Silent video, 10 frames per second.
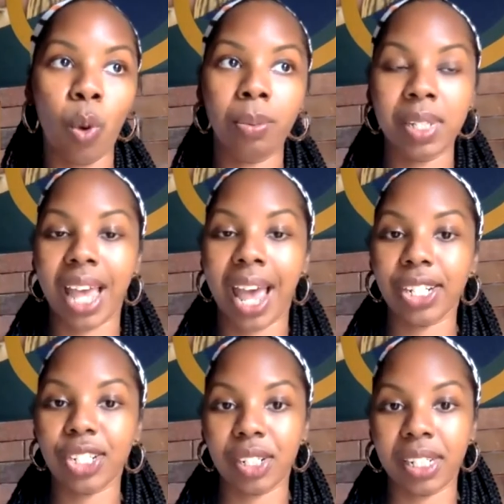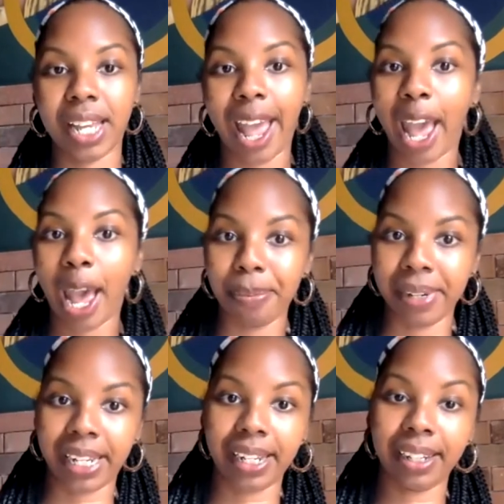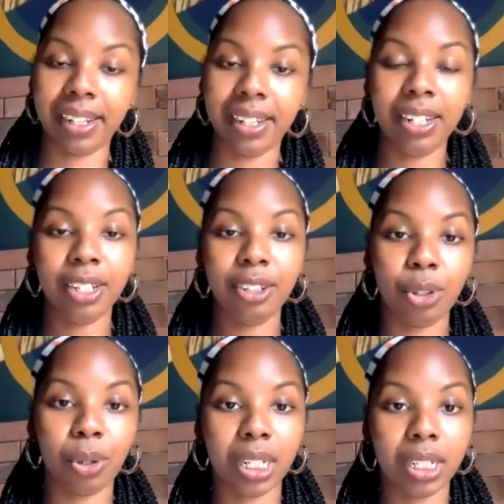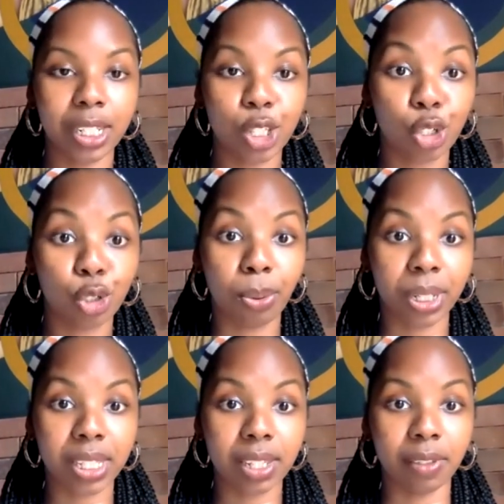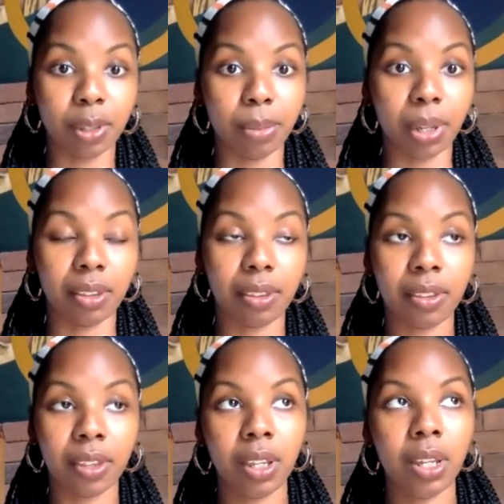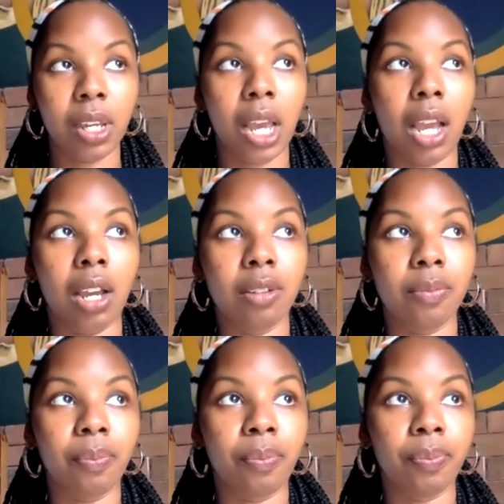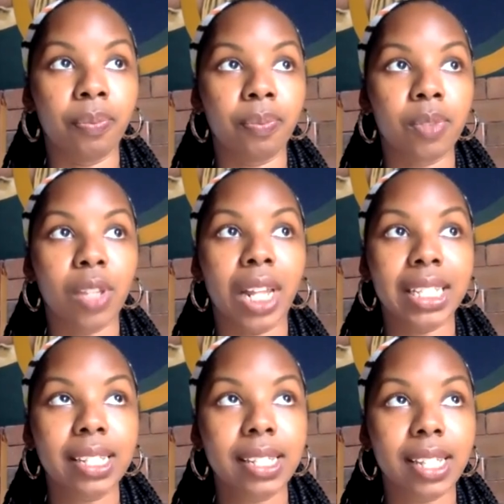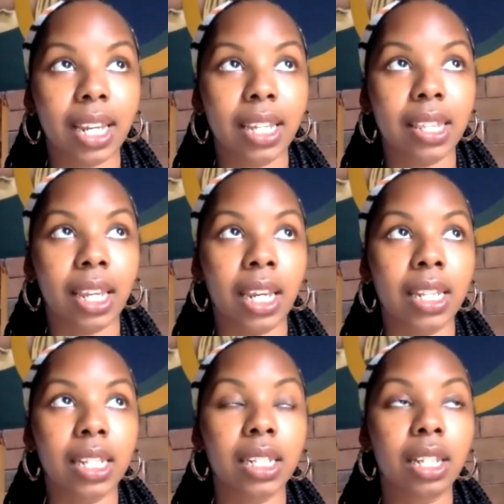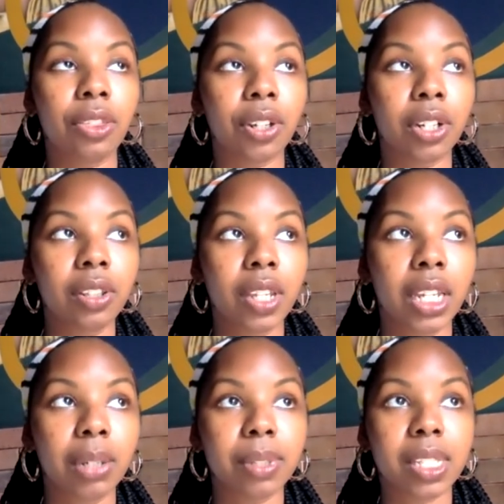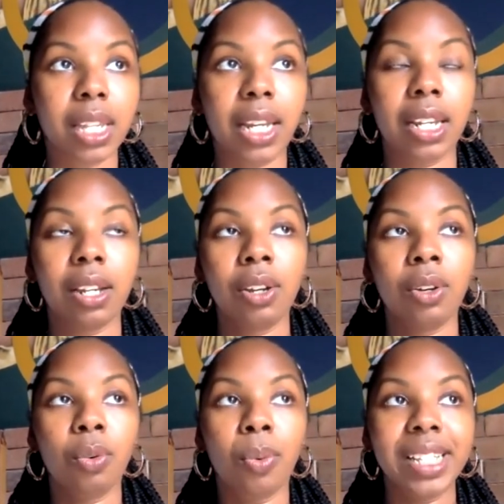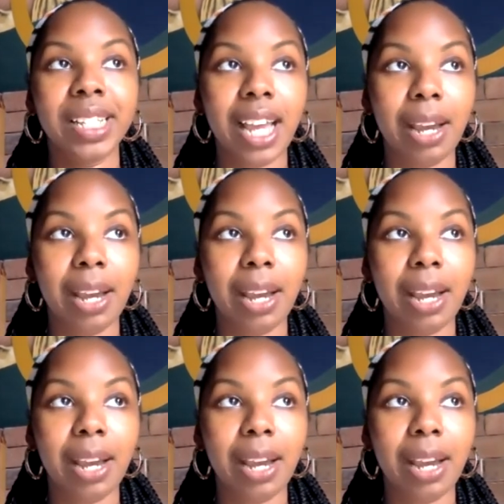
what was actually happening during these 2 points of the month. So that's the second thing. And then the third thing, it was like, once